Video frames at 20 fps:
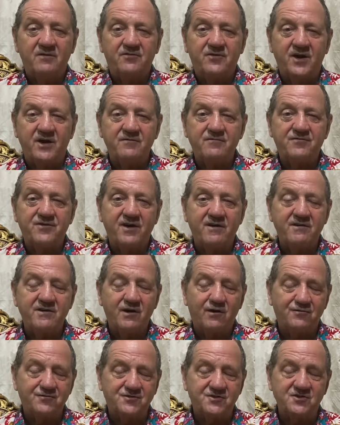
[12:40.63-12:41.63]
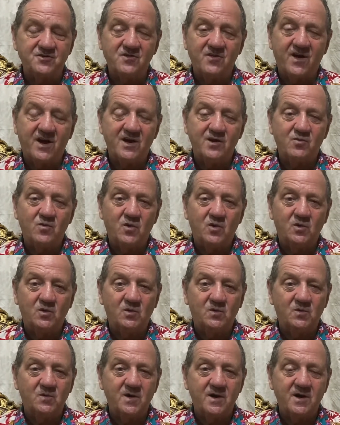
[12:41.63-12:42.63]
then very often they
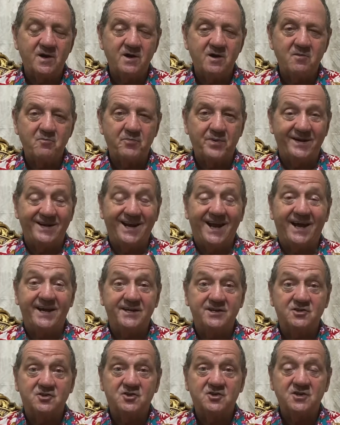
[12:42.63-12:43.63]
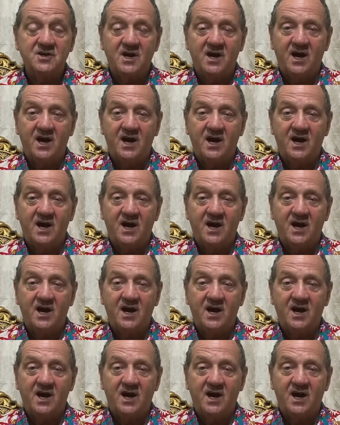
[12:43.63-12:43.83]
will be late.